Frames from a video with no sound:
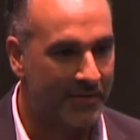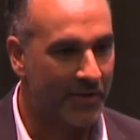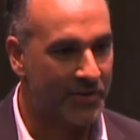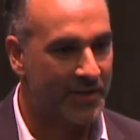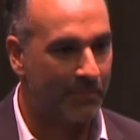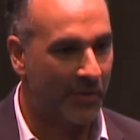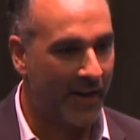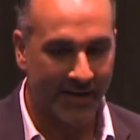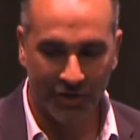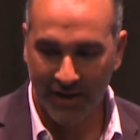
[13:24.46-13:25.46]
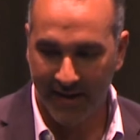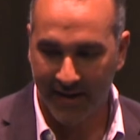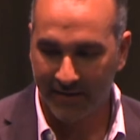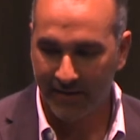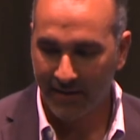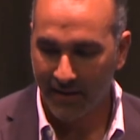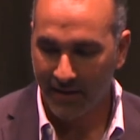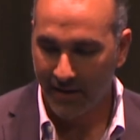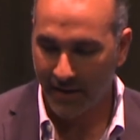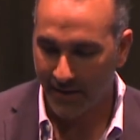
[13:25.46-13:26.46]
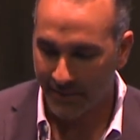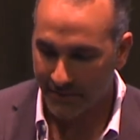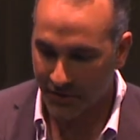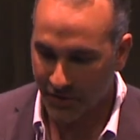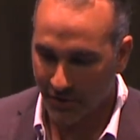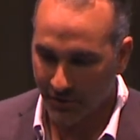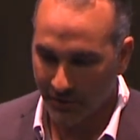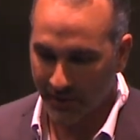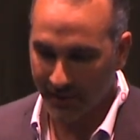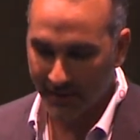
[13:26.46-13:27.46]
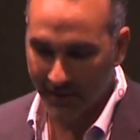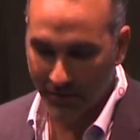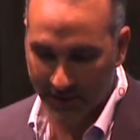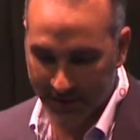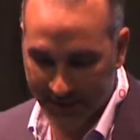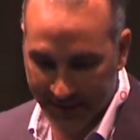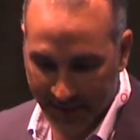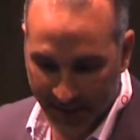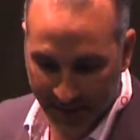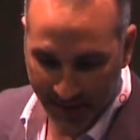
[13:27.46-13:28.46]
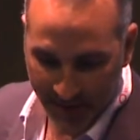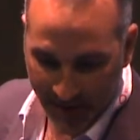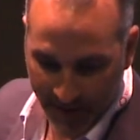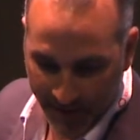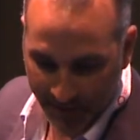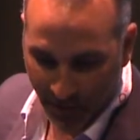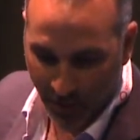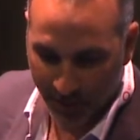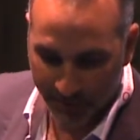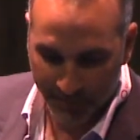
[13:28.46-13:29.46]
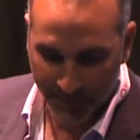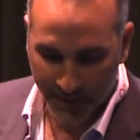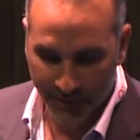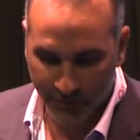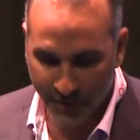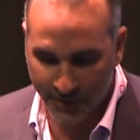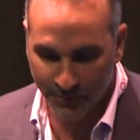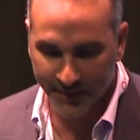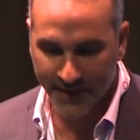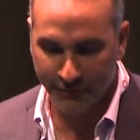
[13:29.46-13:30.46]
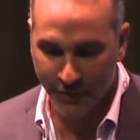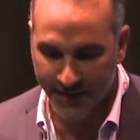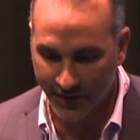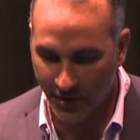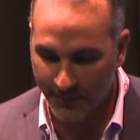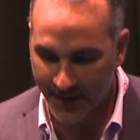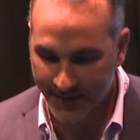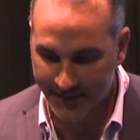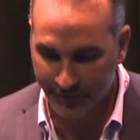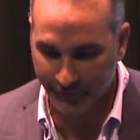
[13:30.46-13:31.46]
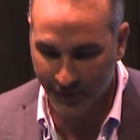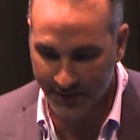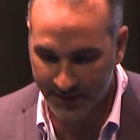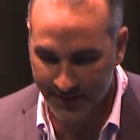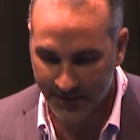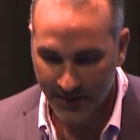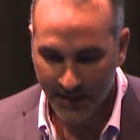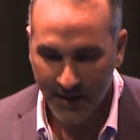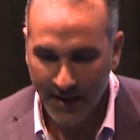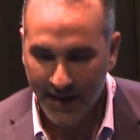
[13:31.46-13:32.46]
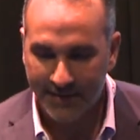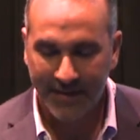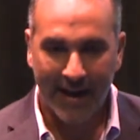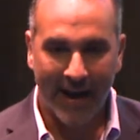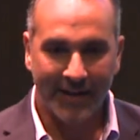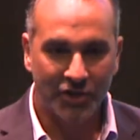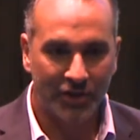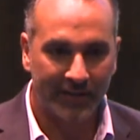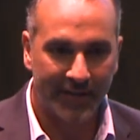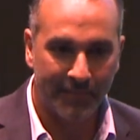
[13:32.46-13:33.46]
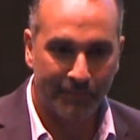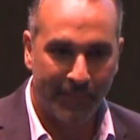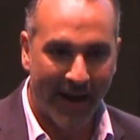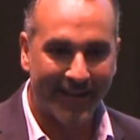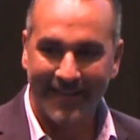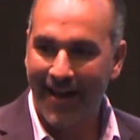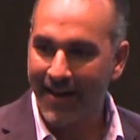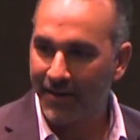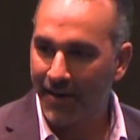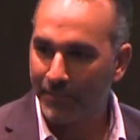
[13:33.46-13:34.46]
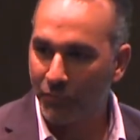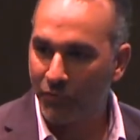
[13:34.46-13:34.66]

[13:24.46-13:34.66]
their supply chain. So you can see we believe we can all make a difference. And they actually back that up